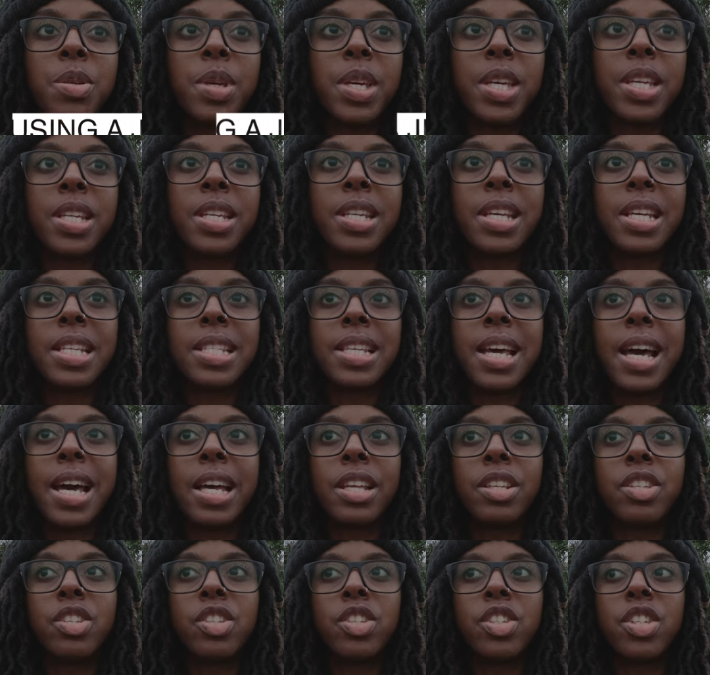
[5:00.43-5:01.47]
can
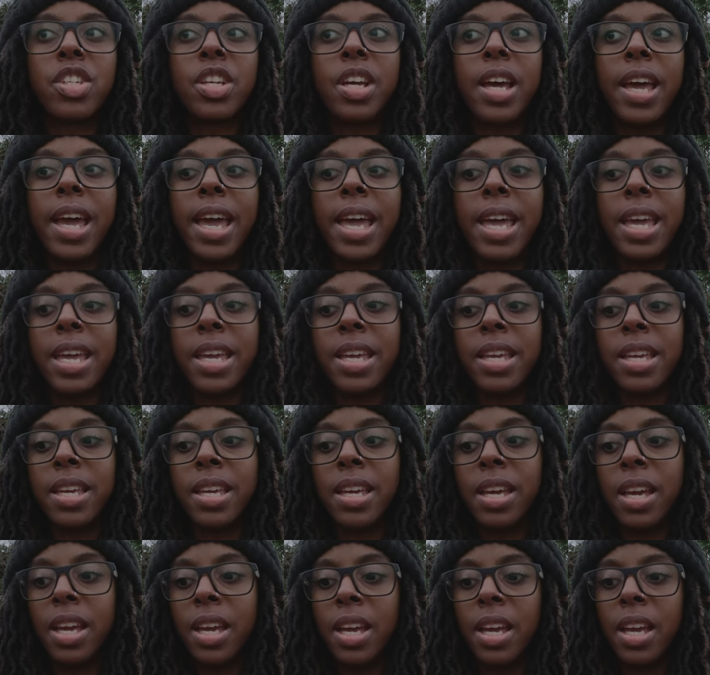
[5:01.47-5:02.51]
attach
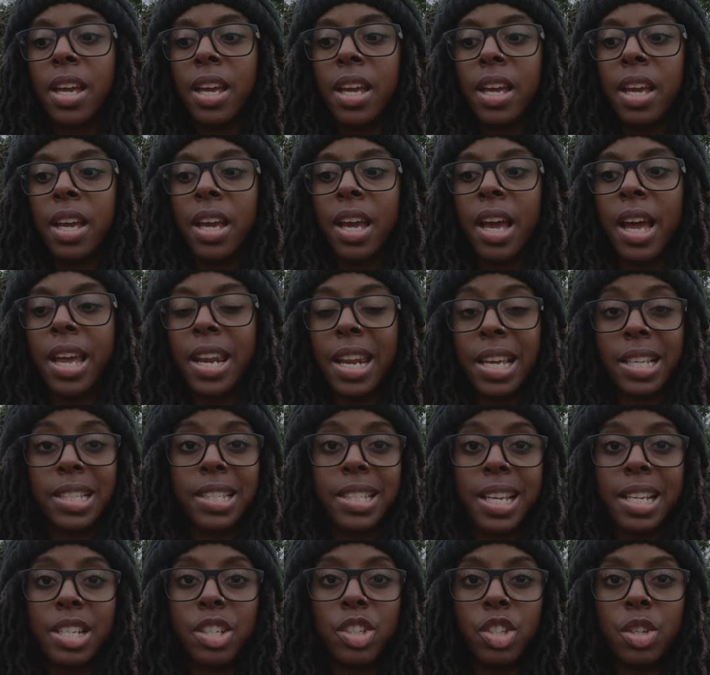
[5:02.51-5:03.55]
a an
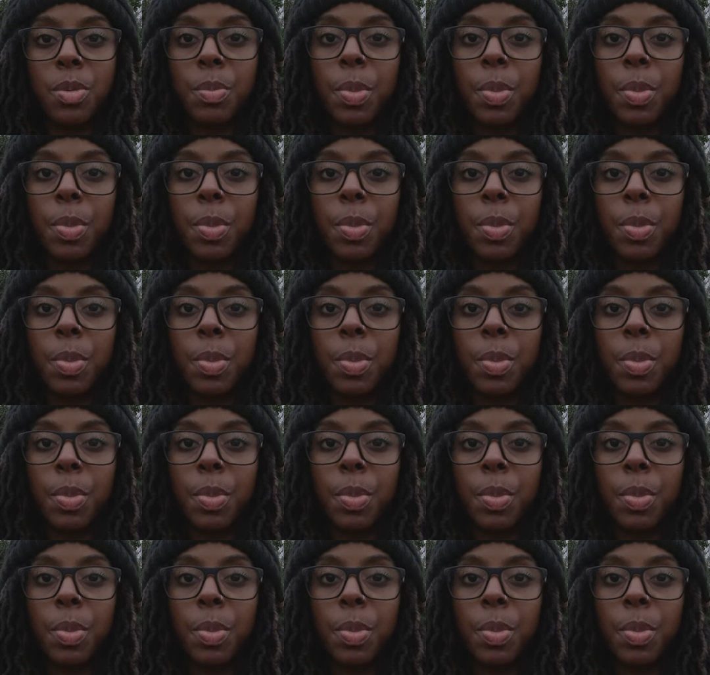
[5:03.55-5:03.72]
extension